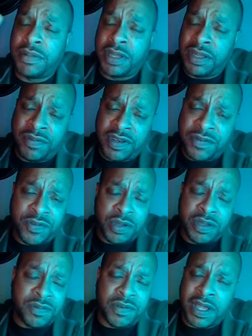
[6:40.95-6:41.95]
Even if
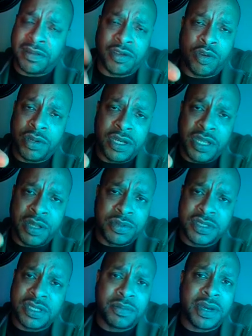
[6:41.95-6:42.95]
you if you have liquidity
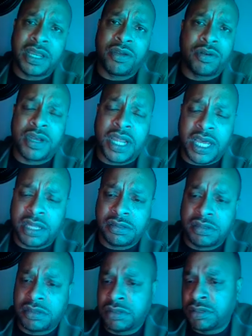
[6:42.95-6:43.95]
with somebody or not,
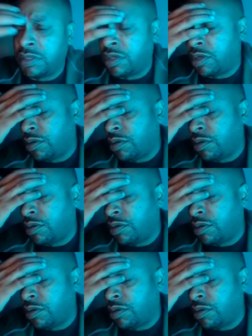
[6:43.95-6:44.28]
you